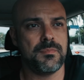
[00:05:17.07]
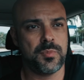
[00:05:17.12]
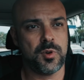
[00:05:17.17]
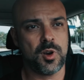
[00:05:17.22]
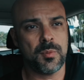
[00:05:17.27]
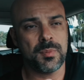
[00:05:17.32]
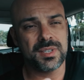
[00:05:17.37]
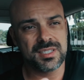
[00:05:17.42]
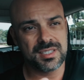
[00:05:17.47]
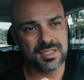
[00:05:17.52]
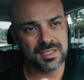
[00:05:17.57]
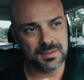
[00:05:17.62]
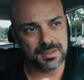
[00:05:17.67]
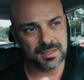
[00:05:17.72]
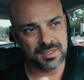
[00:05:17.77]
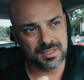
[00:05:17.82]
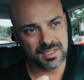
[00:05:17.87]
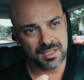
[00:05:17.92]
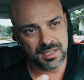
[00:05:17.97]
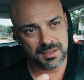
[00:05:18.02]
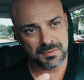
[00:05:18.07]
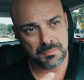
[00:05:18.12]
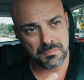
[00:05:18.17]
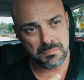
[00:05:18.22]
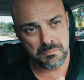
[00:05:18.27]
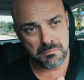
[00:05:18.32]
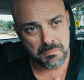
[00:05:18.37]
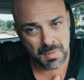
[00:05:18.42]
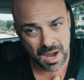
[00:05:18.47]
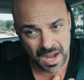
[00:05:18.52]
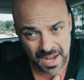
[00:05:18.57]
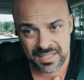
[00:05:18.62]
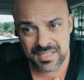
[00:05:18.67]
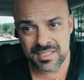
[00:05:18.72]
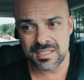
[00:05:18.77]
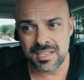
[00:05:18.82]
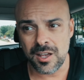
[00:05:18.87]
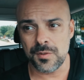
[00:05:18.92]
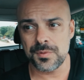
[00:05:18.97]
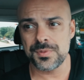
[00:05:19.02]
promising
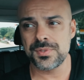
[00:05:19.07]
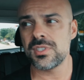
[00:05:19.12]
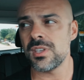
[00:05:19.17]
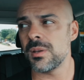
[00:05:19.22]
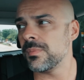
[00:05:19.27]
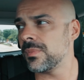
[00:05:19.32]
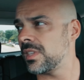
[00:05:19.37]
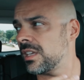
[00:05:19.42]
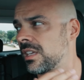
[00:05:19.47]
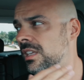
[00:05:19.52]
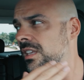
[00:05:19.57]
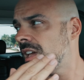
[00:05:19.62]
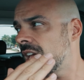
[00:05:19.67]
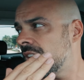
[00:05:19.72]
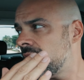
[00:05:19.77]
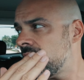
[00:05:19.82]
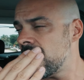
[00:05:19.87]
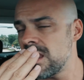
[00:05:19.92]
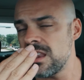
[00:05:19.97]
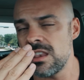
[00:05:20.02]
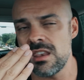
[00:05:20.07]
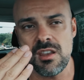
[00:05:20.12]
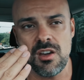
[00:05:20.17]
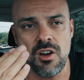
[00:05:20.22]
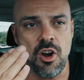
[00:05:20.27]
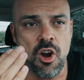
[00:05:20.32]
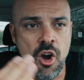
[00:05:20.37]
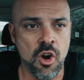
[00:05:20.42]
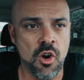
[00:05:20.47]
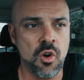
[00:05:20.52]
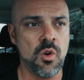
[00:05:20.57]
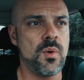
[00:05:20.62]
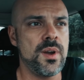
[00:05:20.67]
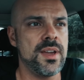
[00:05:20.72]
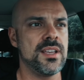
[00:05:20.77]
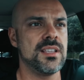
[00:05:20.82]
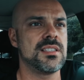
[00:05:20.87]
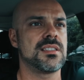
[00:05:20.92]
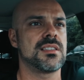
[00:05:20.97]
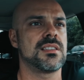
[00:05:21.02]
myself something and
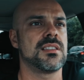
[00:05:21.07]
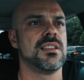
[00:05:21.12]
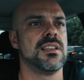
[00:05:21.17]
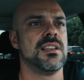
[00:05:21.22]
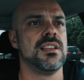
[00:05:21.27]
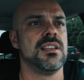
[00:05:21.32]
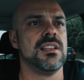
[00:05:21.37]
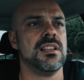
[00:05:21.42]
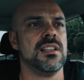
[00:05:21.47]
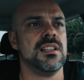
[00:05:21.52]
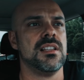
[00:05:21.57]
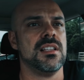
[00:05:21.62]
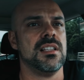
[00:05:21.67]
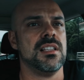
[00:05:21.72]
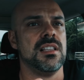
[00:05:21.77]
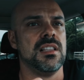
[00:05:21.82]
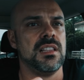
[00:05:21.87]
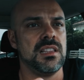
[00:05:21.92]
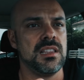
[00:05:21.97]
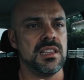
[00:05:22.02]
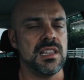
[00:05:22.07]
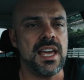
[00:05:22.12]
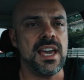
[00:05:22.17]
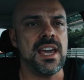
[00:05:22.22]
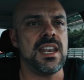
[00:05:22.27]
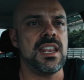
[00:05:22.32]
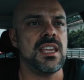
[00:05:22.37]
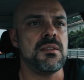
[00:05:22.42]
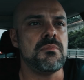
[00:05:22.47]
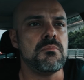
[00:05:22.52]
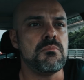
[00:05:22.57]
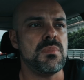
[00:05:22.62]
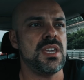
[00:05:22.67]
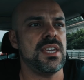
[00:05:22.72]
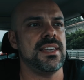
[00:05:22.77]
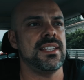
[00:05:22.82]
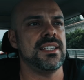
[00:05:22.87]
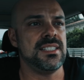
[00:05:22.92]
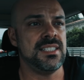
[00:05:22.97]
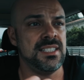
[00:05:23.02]
always letting
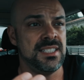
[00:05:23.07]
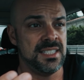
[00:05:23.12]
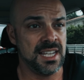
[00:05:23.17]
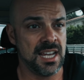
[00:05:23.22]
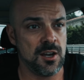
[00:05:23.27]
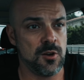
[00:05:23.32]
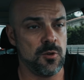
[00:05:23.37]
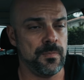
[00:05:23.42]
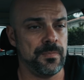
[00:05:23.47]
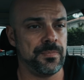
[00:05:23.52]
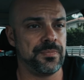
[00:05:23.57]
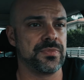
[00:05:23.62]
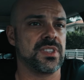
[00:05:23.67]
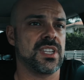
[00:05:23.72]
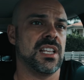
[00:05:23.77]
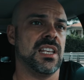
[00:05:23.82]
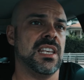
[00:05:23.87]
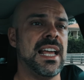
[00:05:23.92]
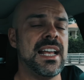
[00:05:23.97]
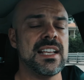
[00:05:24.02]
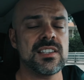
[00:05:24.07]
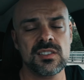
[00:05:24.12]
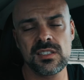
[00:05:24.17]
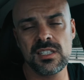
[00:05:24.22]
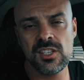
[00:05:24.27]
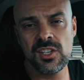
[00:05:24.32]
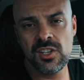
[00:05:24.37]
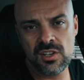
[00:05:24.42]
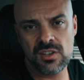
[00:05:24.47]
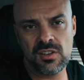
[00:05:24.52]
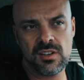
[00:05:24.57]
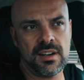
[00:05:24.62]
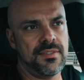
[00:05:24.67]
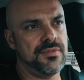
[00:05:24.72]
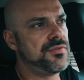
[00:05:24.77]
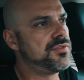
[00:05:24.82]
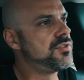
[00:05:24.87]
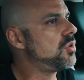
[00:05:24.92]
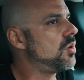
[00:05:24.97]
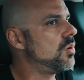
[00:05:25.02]
me down. Last year,
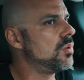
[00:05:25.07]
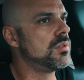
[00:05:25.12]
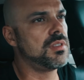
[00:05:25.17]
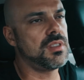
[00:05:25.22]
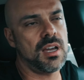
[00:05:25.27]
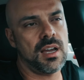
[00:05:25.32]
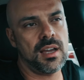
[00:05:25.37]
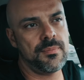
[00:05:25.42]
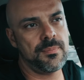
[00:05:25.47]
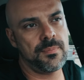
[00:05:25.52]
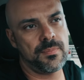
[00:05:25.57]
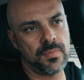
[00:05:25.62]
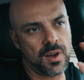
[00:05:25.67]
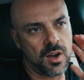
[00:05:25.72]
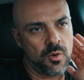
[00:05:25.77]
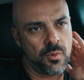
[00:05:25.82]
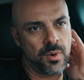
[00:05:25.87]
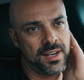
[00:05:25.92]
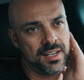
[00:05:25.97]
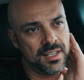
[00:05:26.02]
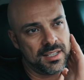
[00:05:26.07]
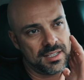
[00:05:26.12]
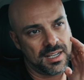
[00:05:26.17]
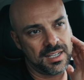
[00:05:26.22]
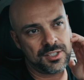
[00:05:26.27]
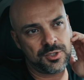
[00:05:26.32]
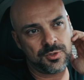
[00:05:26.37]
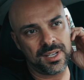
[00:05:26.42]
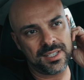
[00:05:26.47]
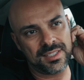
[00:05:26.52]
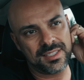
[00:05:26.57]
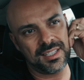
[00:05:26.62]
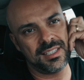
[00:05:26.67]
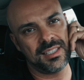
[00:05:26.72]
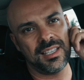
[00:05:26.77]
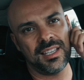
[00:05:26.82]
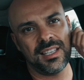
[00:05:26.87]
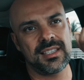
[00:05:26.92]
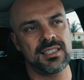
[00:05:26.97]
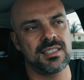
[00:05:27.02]
I've told, I've already
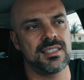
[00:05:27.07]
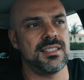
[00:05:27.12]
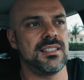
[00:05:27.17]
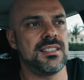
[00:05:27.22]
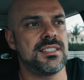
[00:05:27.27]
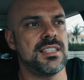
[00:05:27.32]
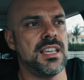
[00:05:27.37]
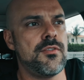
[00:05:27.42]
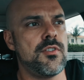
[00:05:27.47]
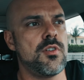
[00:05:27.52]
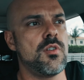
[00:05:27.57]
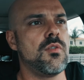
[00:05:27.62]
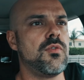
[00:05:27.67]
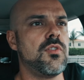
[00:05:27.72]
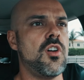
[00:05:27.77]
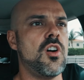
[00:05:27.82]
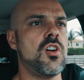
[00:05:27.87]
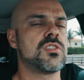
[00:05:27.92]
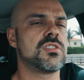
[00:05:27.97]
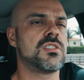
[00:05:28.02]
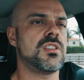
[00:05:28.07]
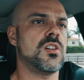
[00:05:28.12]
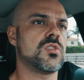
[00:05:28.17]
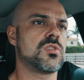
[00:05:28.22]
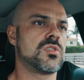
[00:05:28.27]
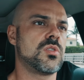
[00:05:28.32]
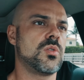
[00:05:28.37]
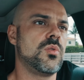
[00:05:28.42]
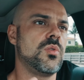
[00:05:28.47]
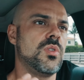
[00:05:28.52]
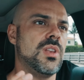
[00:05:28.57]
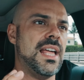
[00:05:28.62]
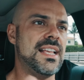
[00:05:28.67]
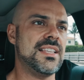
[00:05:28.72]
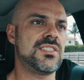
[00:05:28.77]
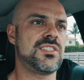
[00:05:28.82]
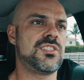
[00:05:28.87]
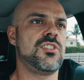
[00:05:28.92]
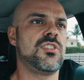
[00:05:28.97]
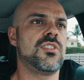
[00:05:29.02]
addressed this in several vlogs also.
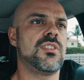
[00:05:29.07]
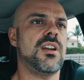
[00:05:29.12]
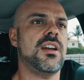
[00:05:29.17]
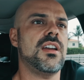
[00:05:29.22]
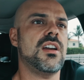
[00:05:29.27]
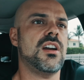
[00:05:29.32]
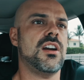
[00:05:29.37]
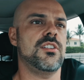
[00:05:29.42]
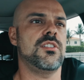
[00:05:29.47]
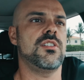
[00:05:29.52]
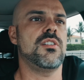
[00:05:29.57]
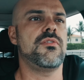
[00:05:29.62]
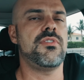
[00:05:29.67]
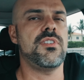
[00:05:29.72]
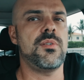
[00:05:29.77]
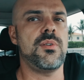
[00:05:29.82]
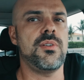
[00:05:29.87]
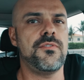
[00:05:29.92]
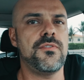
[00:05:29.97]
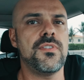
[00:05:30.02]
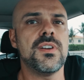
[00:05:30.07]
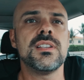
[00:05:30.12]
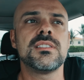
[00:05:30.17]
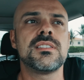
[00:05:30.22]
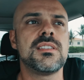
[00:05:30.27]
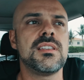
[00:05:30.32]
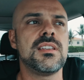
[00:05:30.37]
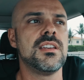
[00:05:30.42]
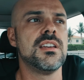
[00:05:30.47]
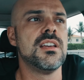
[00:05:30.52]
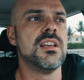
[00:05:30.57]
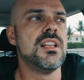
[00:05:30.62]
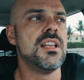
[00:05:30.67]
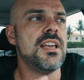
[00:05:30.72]
Last year, I hired a very fancy